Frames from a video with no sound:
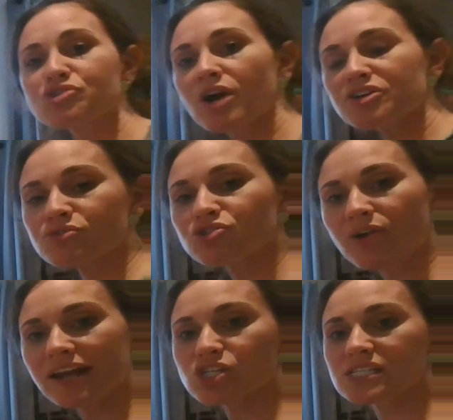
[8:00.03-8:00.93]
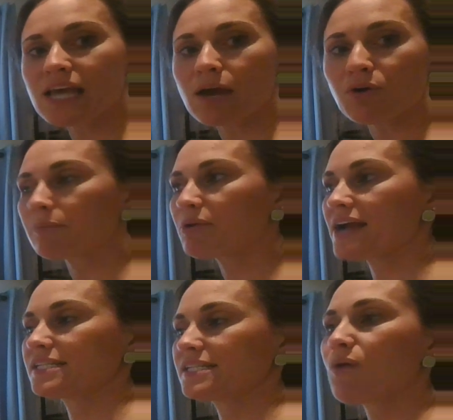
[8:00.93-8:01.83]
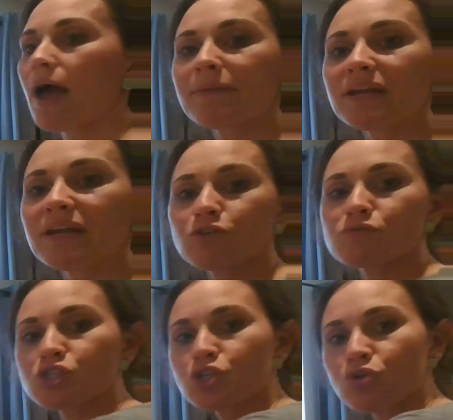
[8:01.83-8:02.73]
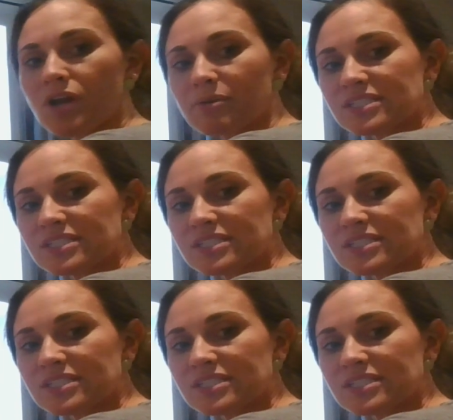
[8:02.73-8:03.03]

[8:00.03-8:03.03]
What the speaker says: are our 2 strategies that we're going to practice. So I'm going to give you 2 number